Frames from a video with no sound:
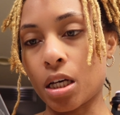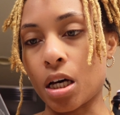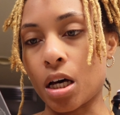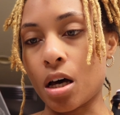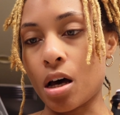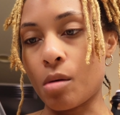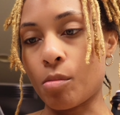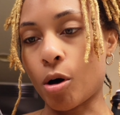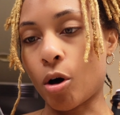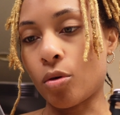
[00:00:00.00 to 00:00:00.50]

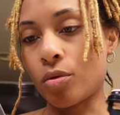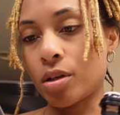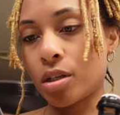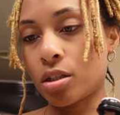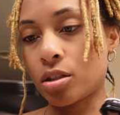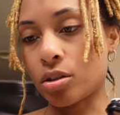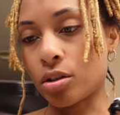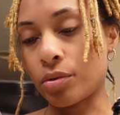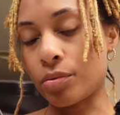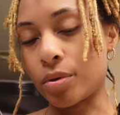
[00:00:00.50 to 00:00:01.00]
Um, always
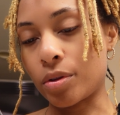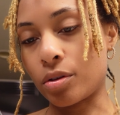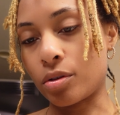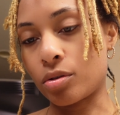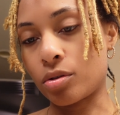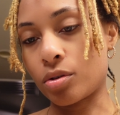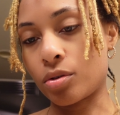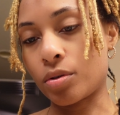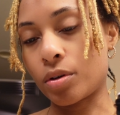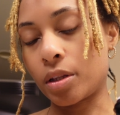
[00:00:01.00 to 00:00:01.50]
start with a
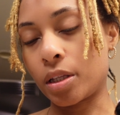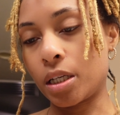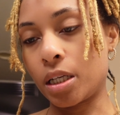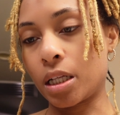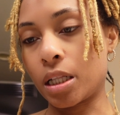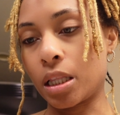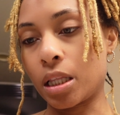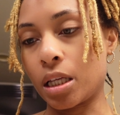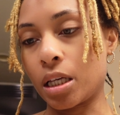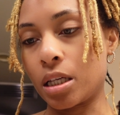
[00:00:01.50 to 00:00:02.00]
thoroughly
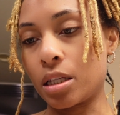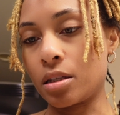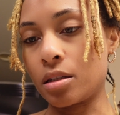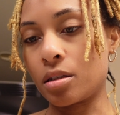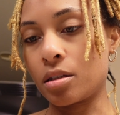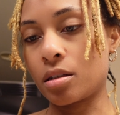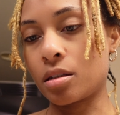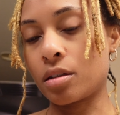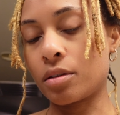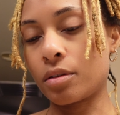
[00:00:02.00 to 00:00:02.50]

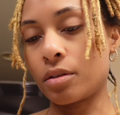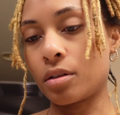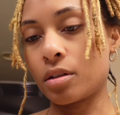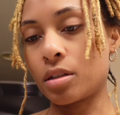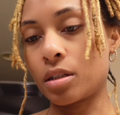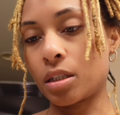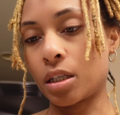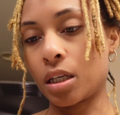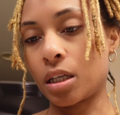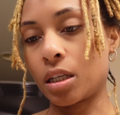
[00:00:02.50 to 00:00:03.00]
cleansed
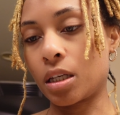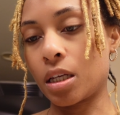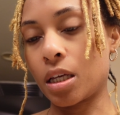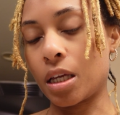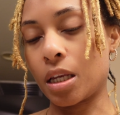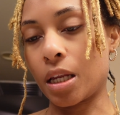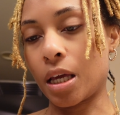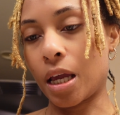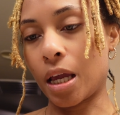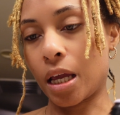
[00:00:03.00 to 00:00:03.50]
skin
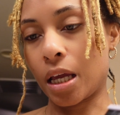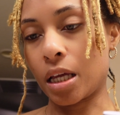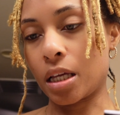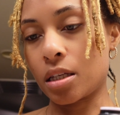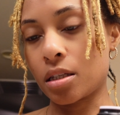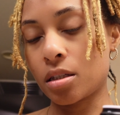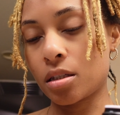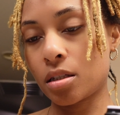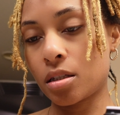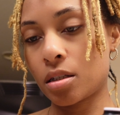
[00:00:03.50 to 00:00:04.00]
and
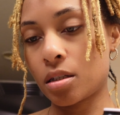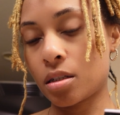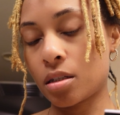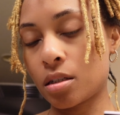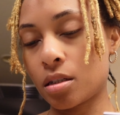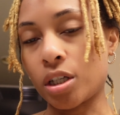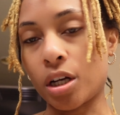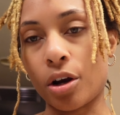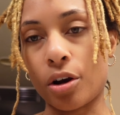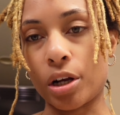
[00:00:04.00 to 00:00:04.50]
hands,
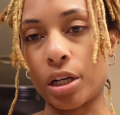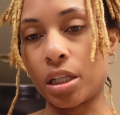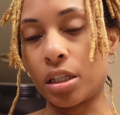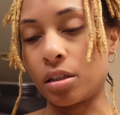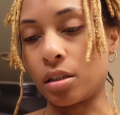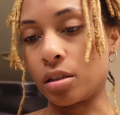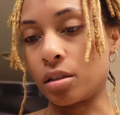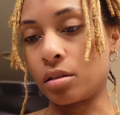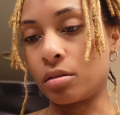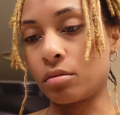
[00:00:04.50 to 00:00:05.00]
I already
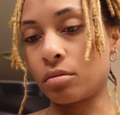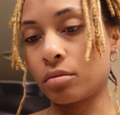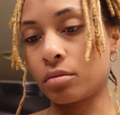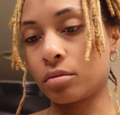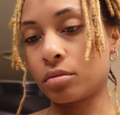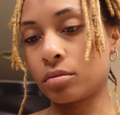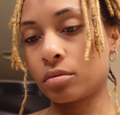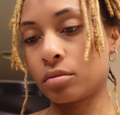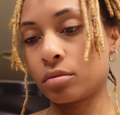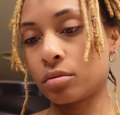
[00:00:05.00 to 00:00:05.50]
did.
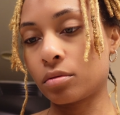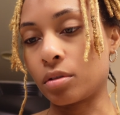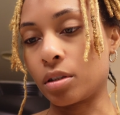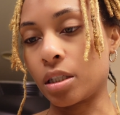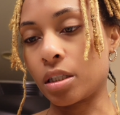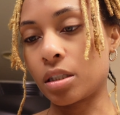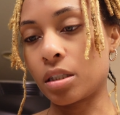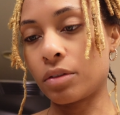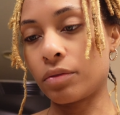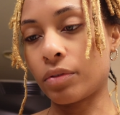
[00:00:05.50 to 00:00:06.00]

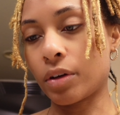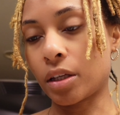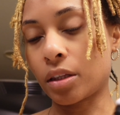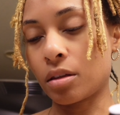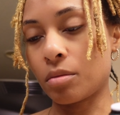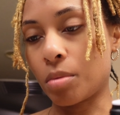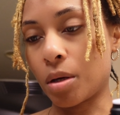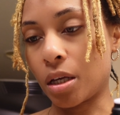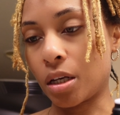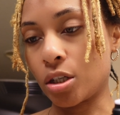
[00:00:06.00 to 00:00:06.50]
Disinfect
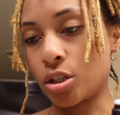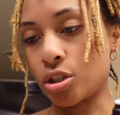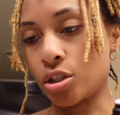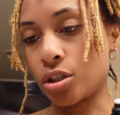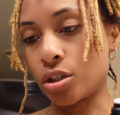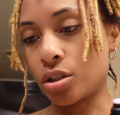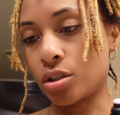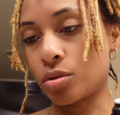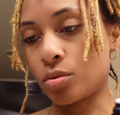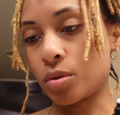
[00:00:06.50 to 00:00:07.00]
the
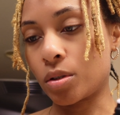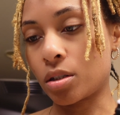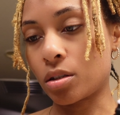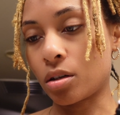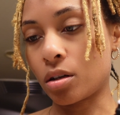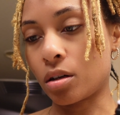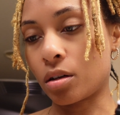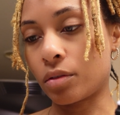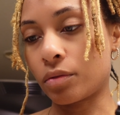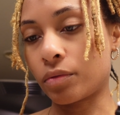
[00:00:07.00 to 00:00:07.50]
banisher, twist
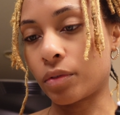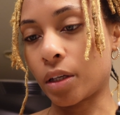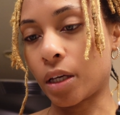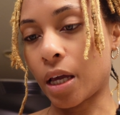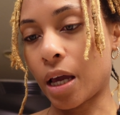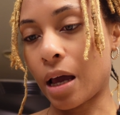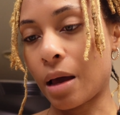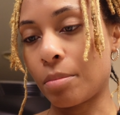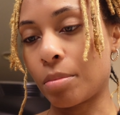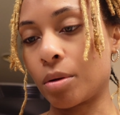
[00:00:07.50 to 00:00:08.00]
off the
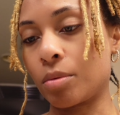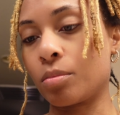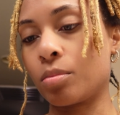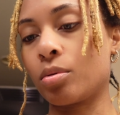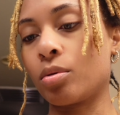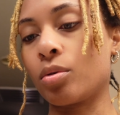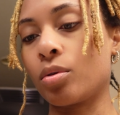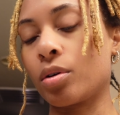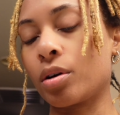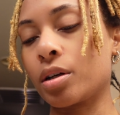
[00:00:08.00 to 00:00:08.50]
cap and
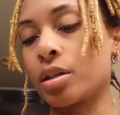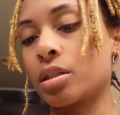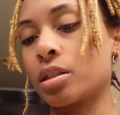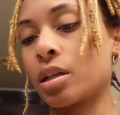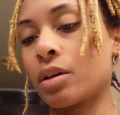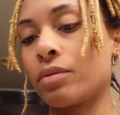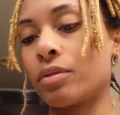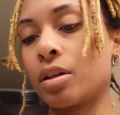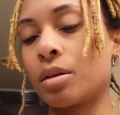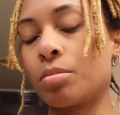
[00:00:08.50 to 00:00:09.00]
pour
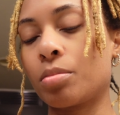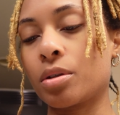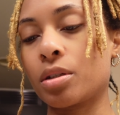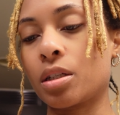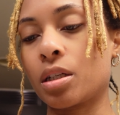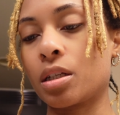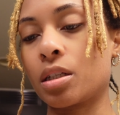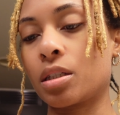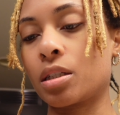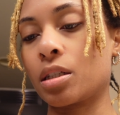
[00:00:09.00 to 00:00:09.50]

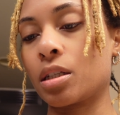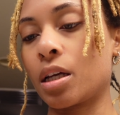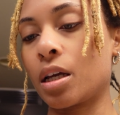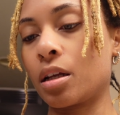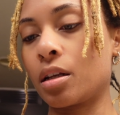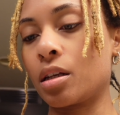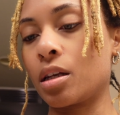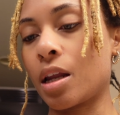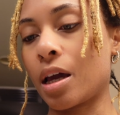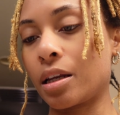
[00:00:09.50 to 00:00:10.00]
70% to
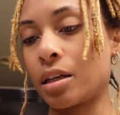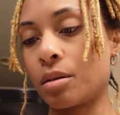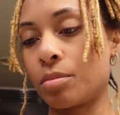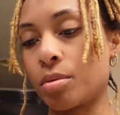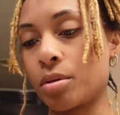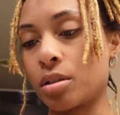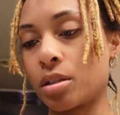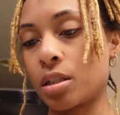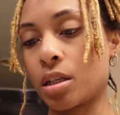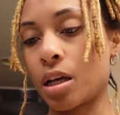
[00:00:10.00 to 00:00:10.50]

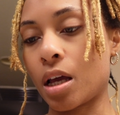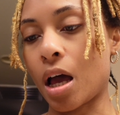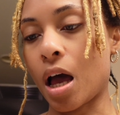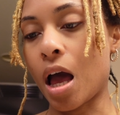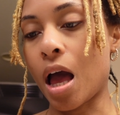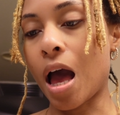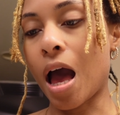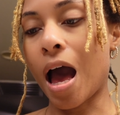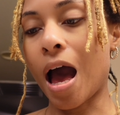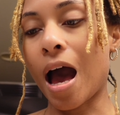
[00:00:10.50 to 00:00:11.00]
90%
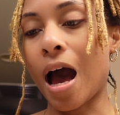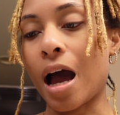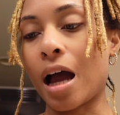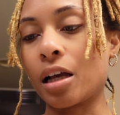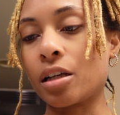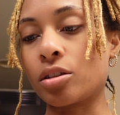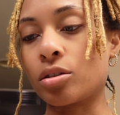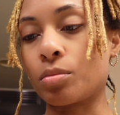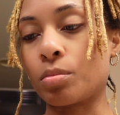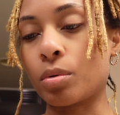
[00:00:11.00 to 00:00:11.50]

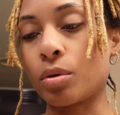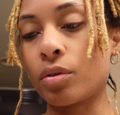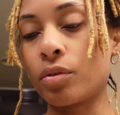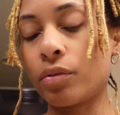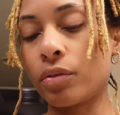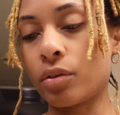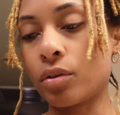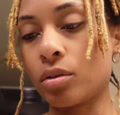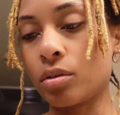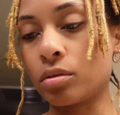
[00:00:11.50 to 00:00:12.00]

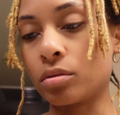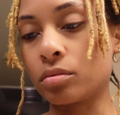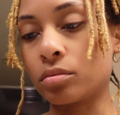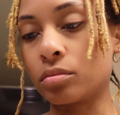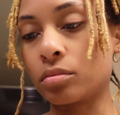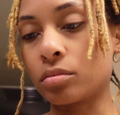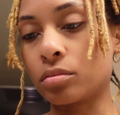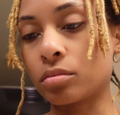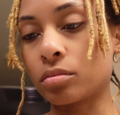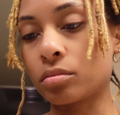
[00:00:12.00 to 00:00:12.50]
isopropyl,
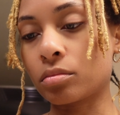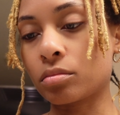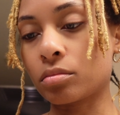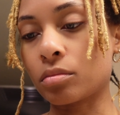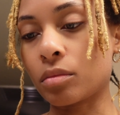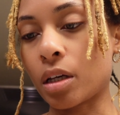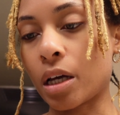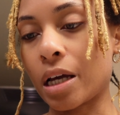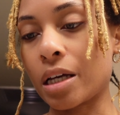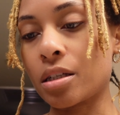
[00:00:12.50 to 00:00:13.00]

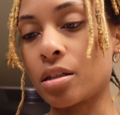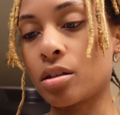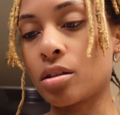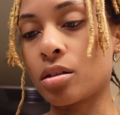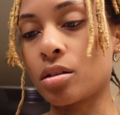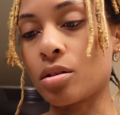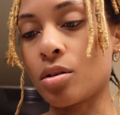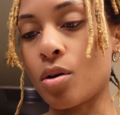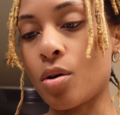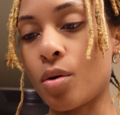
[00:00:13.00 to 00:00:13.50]

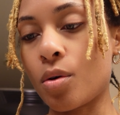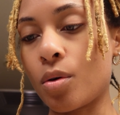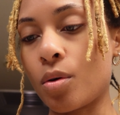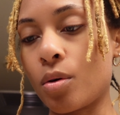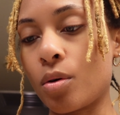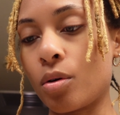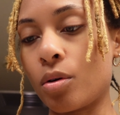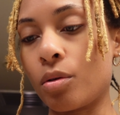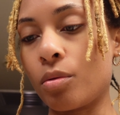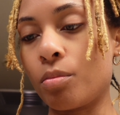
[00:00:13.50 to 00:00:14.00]

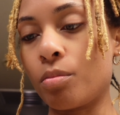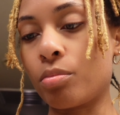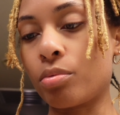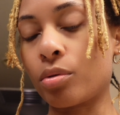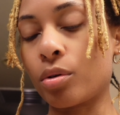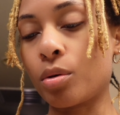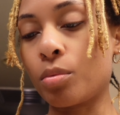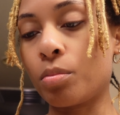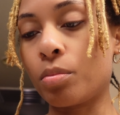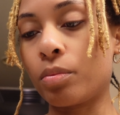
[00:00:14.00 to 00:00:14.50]

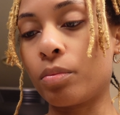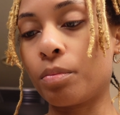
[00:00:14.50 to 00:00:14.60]
isopropyl